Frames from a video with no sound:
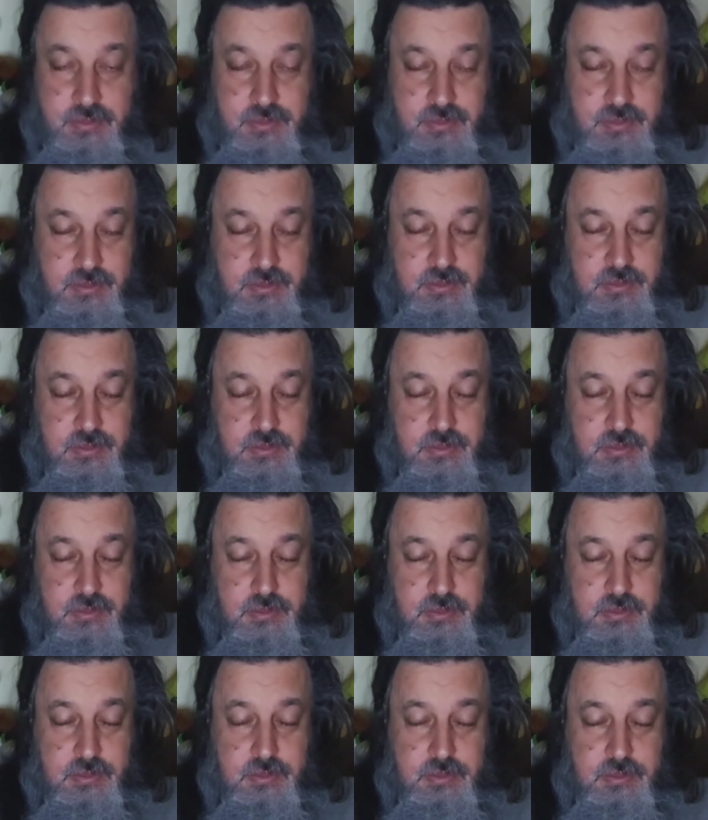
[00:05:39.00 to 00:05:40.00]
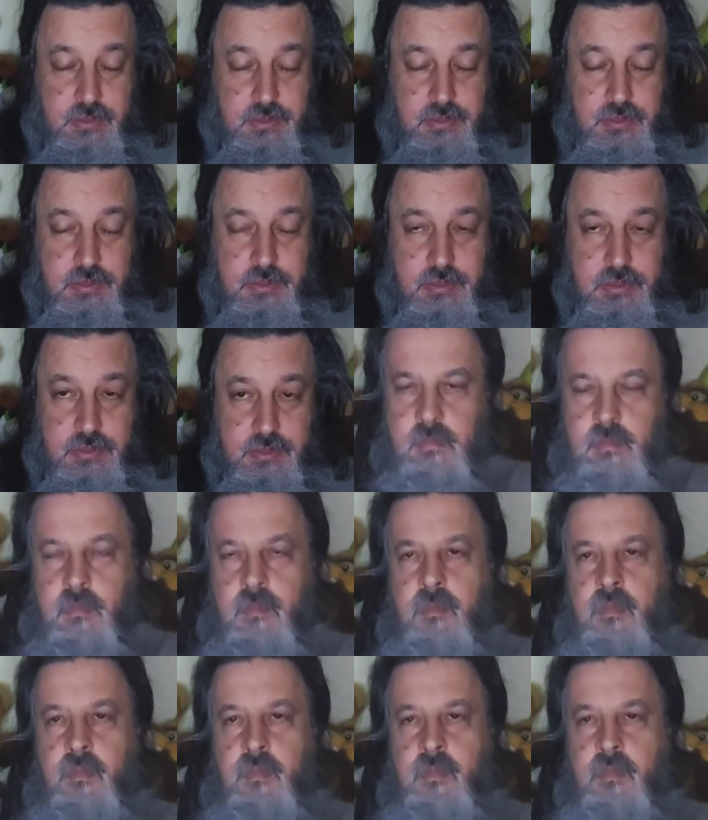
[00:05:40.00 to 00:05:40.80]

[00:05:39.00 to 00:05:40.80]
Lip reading: (no one is talking)